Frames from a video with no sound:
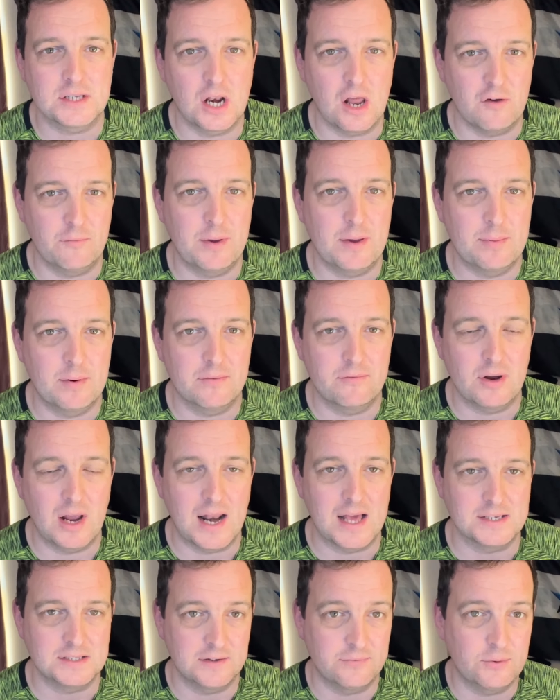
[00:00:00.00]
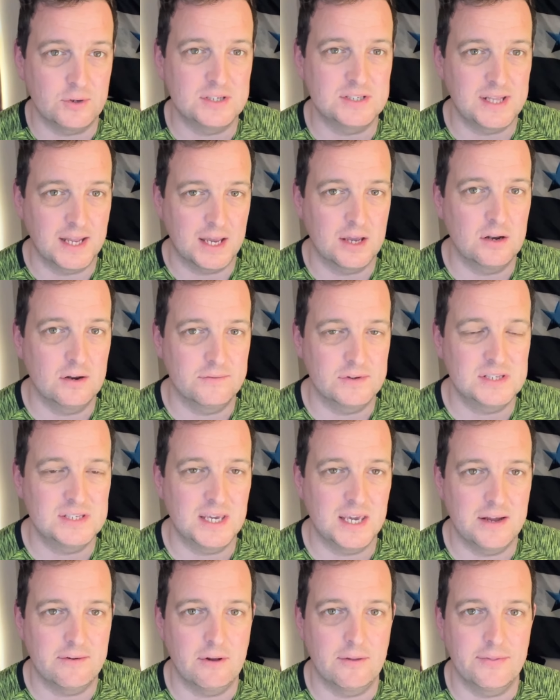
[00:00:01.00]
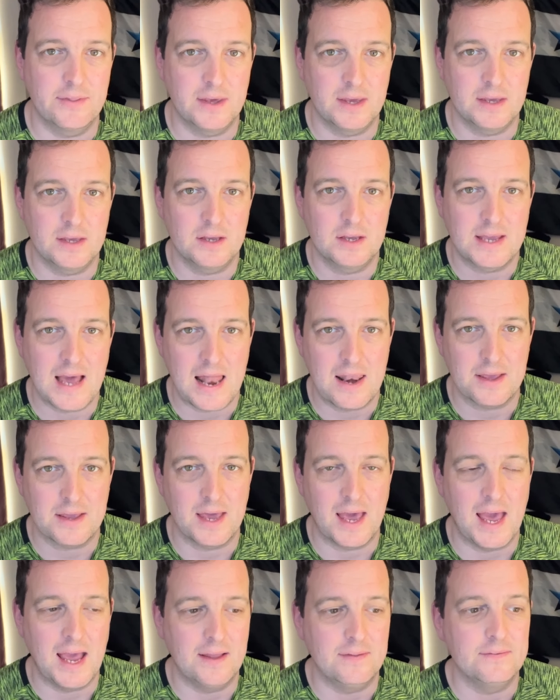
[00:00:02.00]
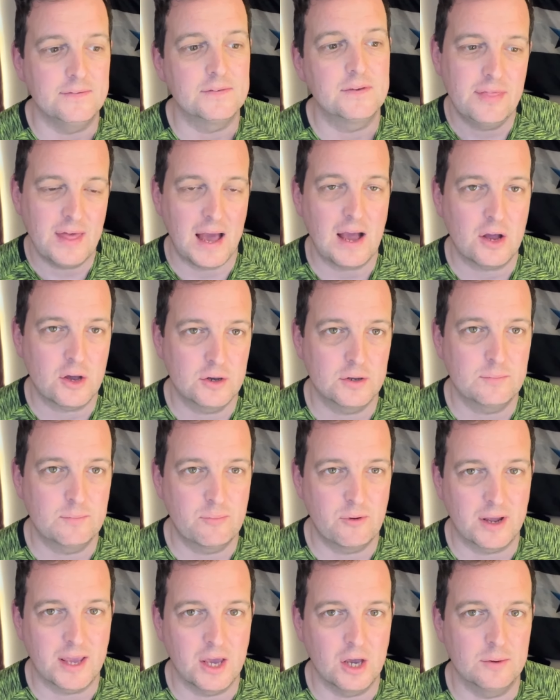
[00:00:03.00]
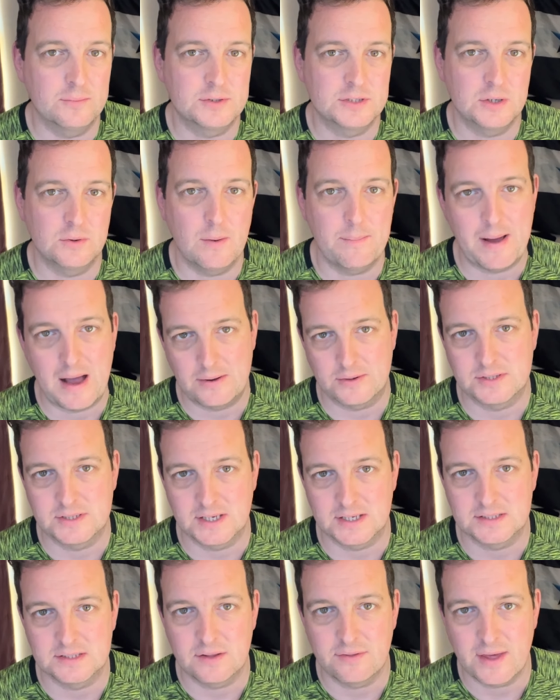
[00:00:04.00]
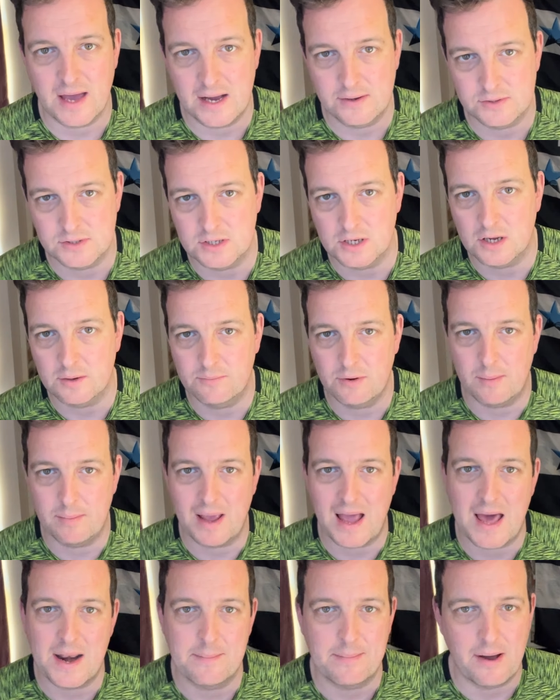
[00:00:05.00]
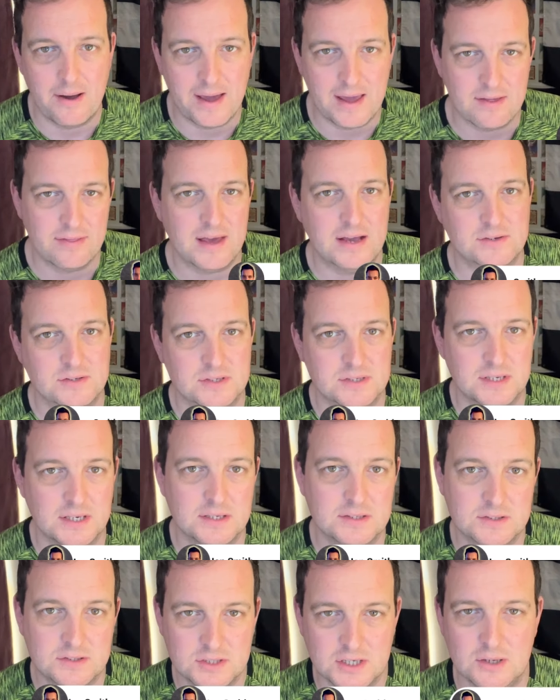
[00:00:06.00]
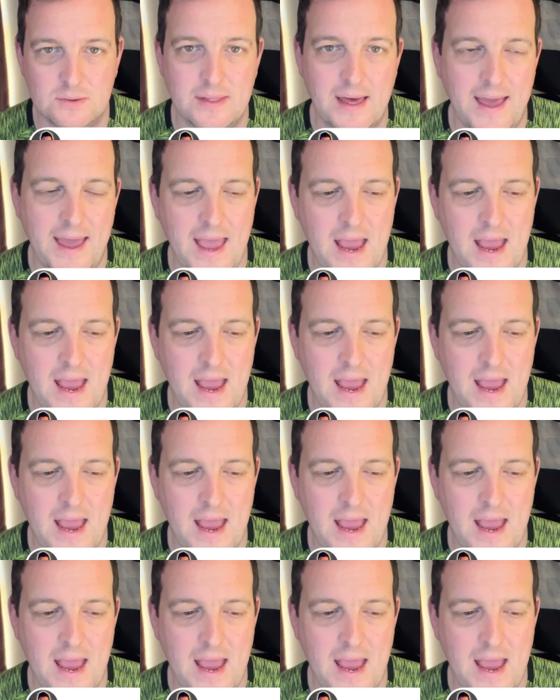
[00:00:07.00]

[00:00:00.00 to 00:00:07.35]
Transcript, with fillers: a lot of people have realised if we stick another tier on the Gallagher end, that could bring it up to about sixty thousand. You could probably add about eight thousand seats to that